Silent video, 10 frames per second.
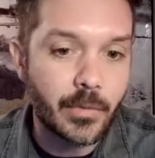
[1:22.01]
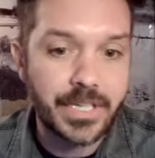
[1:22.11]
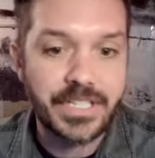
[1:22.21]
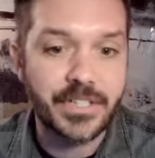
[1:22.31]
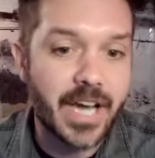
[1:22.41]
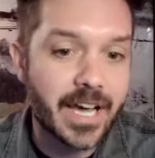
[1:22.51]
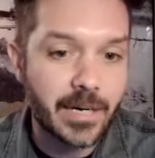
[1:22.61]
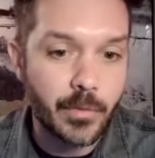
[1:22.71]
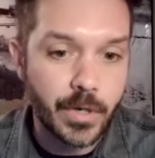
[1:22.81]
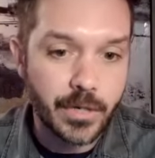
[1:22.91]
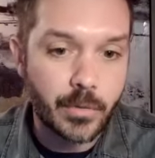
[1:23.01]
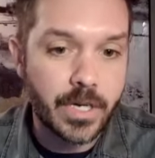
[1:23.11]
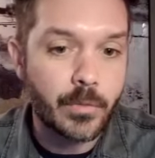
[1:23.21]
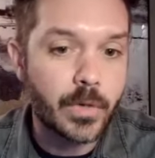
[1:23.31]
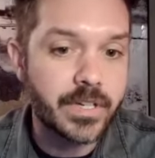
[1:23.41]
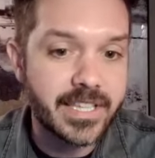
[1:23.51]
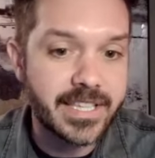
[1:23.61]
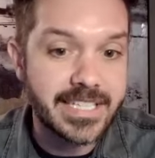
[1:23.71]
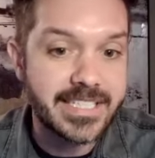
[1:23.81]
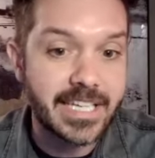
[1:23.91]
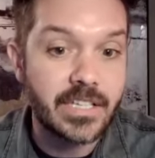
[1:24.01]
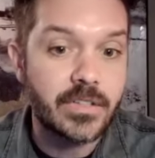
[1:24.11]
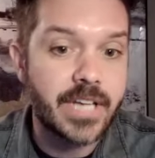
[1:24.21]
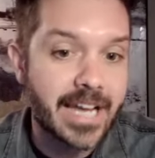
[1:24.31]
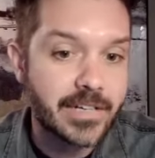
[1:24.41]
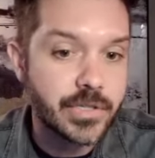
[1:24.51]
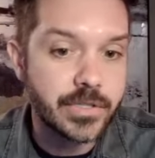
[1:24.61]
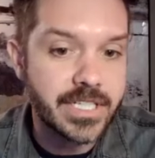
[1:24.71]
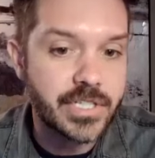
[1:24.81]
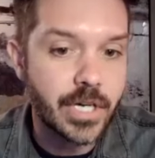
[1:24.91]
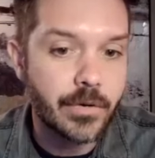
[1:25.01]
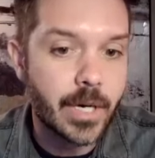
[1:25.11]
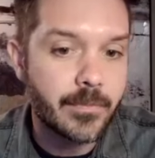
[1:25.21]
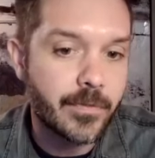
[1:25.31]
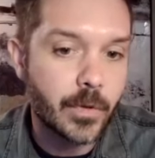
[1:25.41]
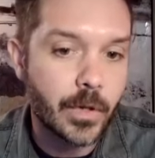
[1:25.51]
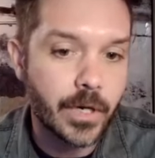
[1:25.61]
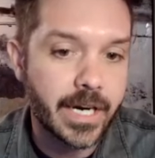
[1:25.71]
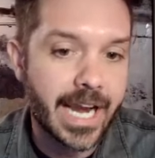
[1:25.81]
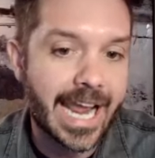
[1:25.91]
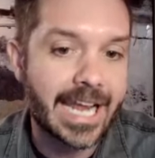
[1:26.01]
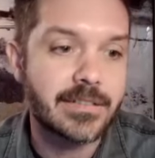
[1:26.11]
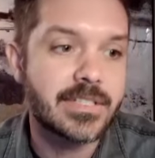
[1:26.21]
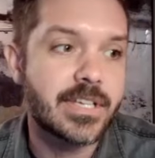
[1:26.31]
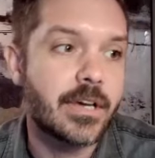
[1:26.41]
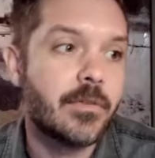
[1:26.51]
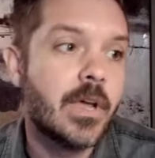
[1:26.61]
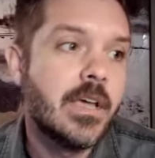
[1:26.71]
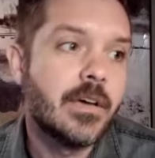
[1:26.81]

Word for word: when you're not at work what what are the things that you naturally show up for and so